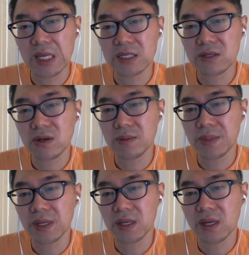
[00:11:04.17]
is going to
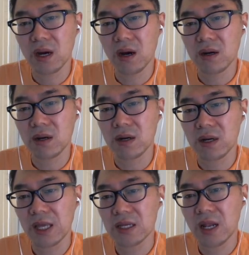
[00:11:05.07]
be
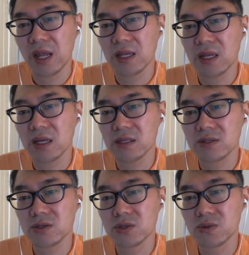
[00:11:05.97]
concatenated
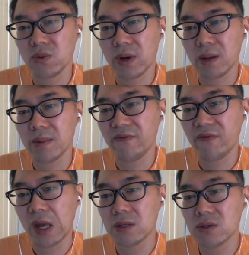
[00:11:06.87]
to whatever
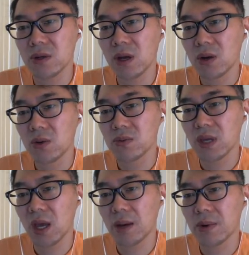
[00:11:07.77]
value we
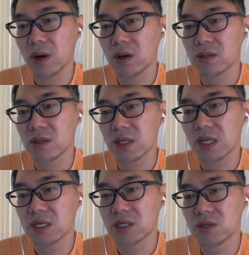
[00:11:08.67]
have on
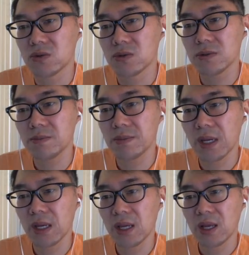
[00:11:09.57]
each loop.
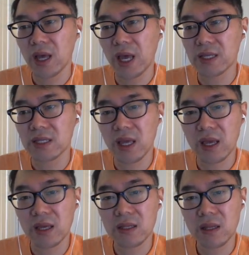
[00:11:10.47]
And
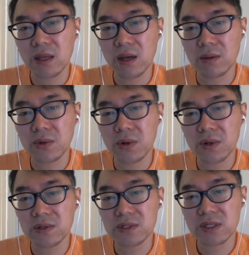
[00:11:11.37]
then, of
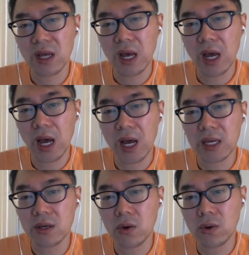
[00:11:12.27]
course,
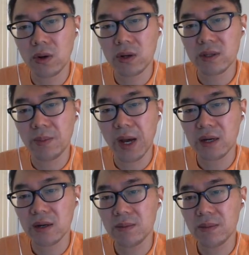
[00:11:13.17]
I go on the
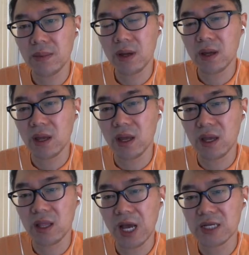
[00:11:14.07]
bottom
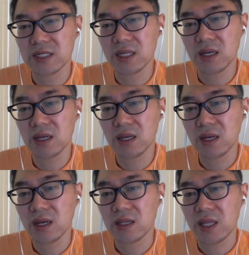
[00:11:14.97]
and I say
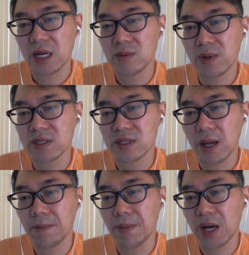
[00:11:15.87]

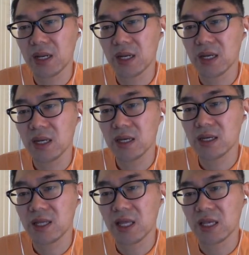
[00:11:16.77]

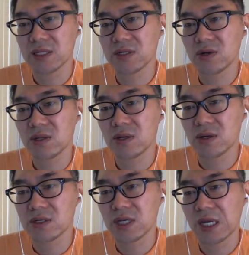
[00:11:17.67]
document.body.insert
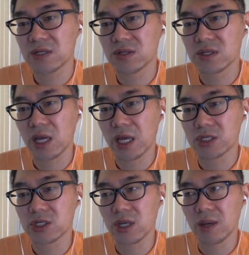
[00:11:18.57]
adjacent
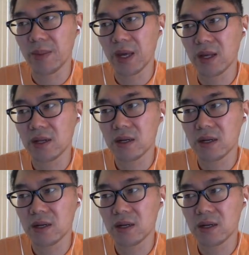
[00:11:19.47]
HTML.